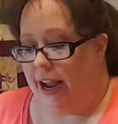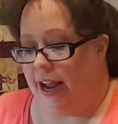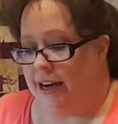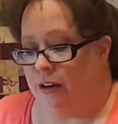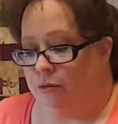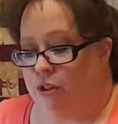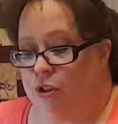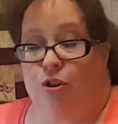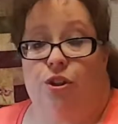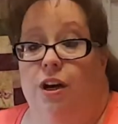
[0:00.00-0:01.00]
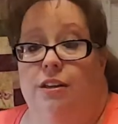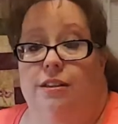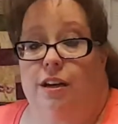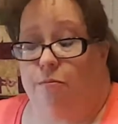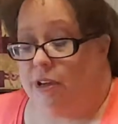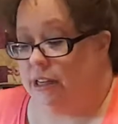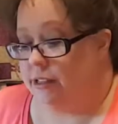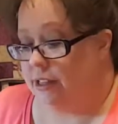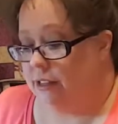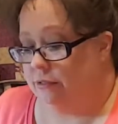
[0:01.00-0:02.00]
And it was just
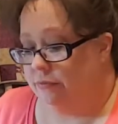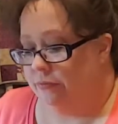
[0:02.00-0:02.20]
amazing.